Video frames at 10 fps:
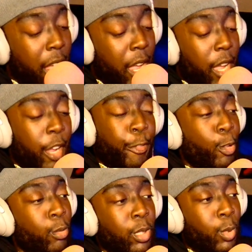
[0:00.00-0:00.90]
if you
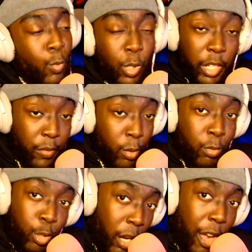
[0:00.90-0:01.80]
just want, if you
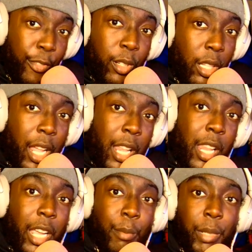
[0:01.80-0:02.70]
travel a lot
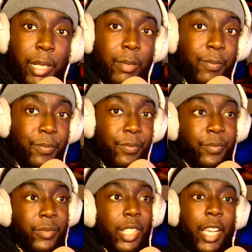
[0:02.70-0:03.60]
like me,
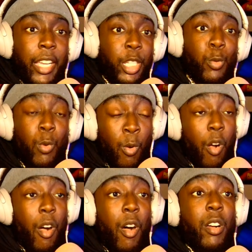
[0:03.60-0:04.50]
and you want
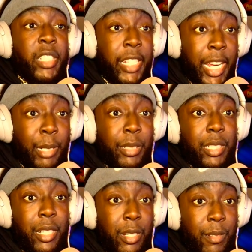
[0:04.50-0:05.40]
your games to
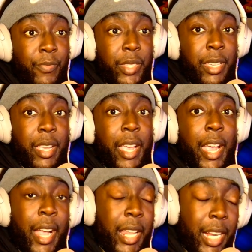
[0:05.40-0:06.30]
go,
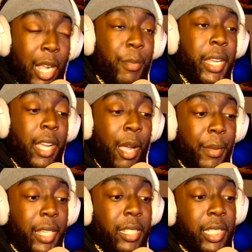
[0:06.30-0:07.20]
and like I'm, in, I'm
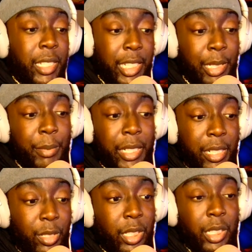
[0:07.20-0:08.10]
in the Steam
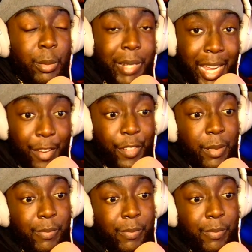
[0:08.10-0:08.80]
ecosystem heavy.